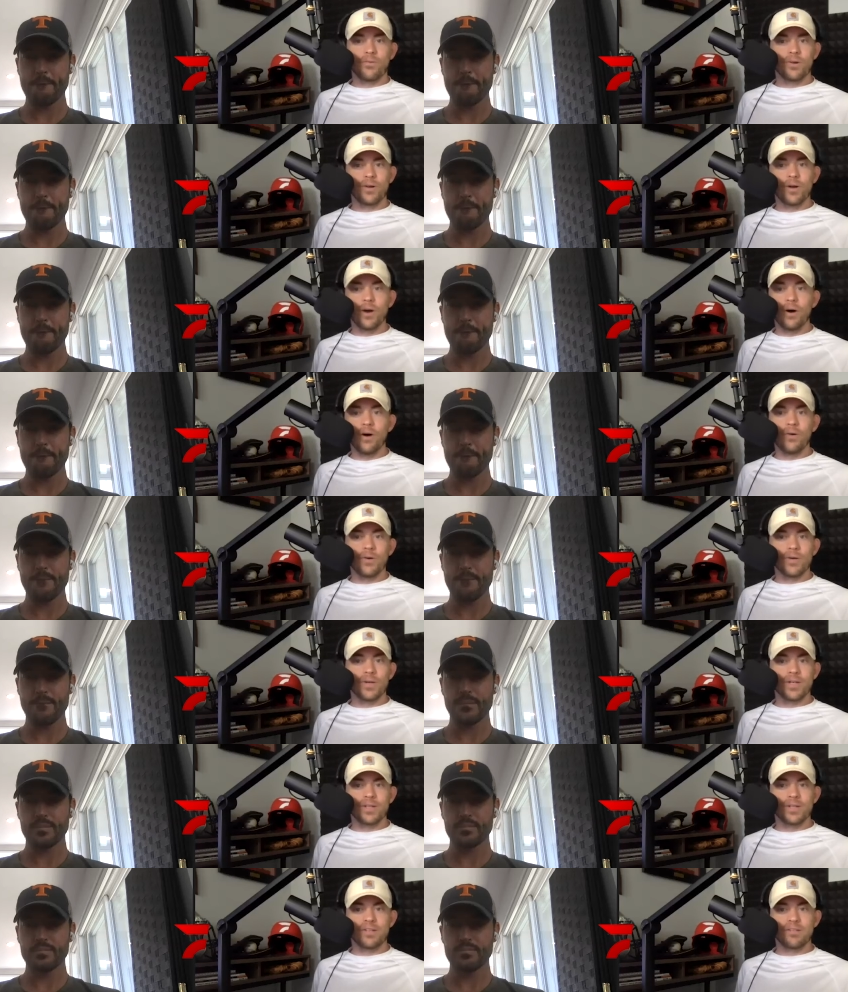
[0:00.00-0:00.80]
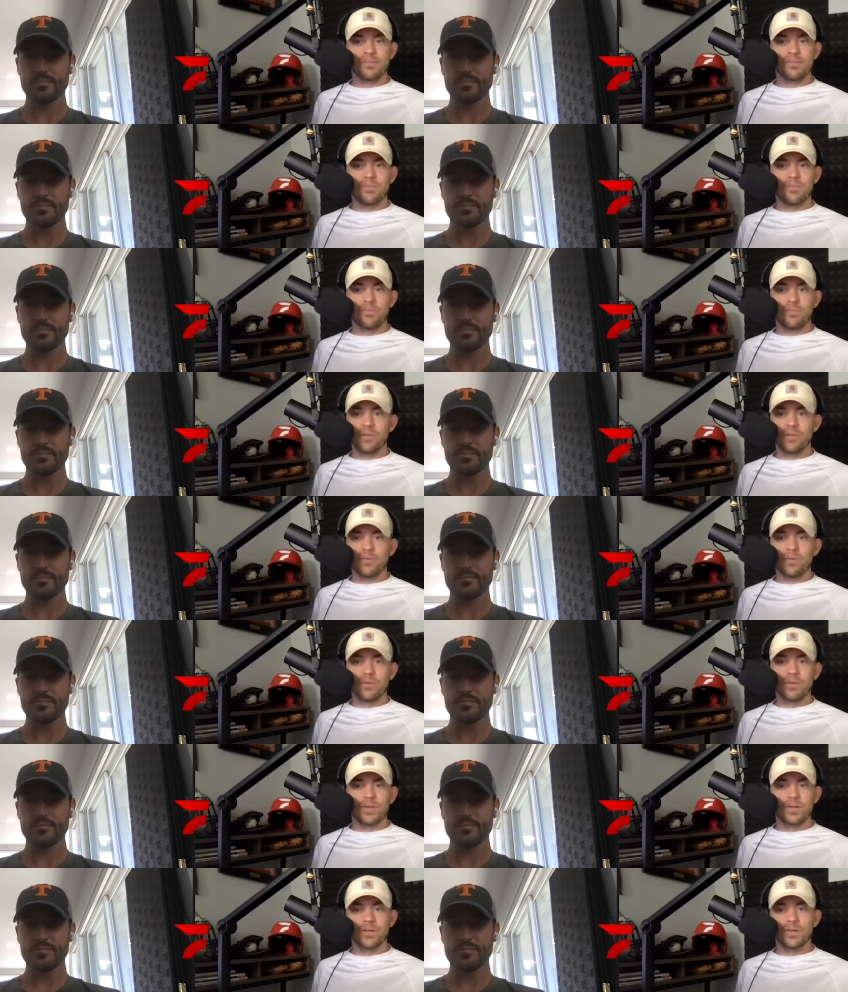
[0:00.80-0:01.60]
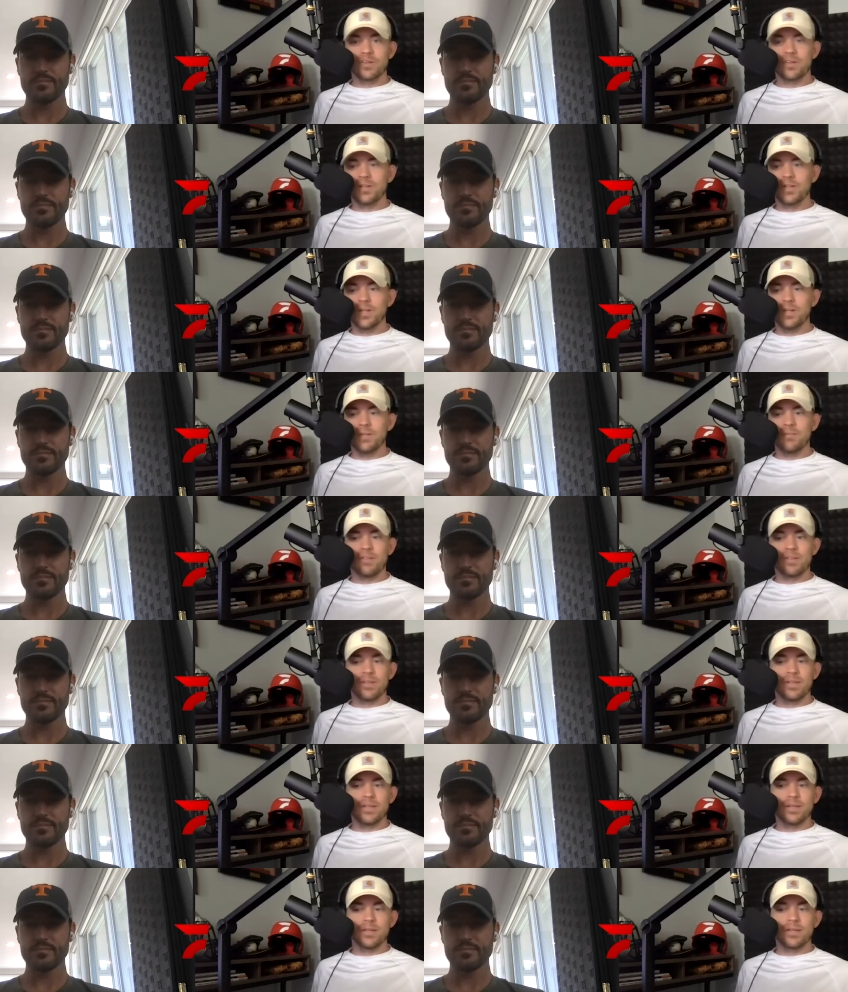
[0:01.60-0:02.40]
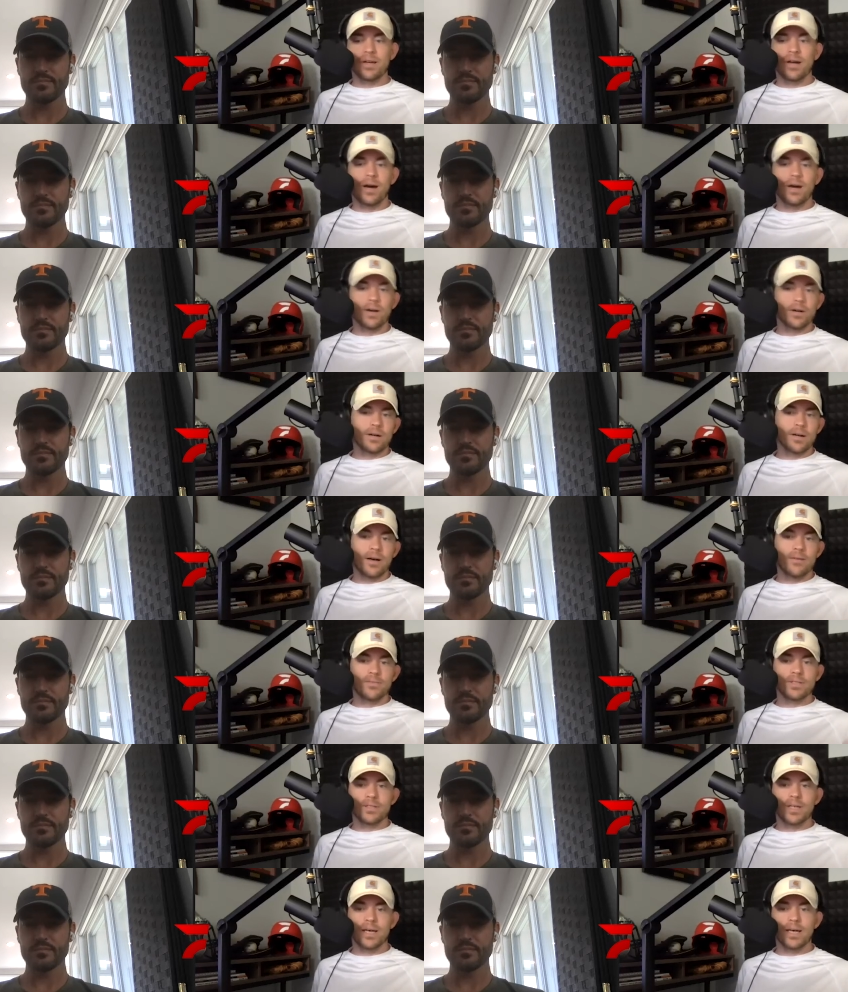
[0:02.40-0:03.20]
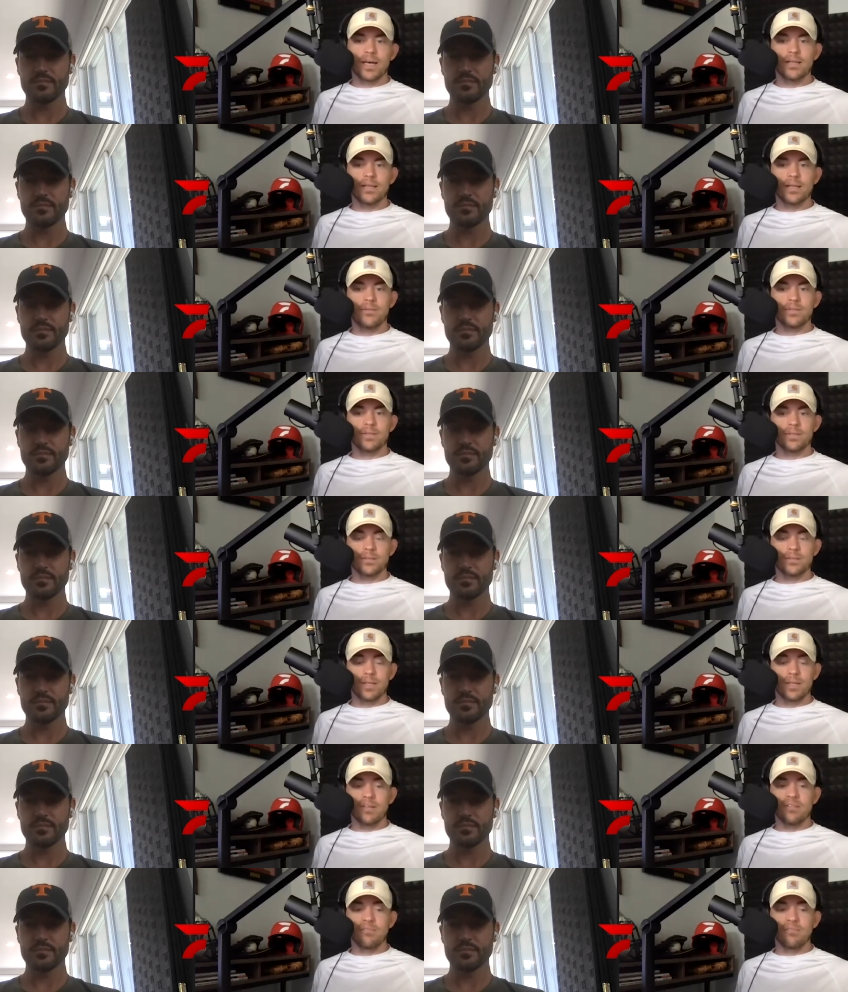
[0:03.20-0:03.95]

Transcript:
Speaker 1: and zero oh against three really good teams, and then Connor after that after his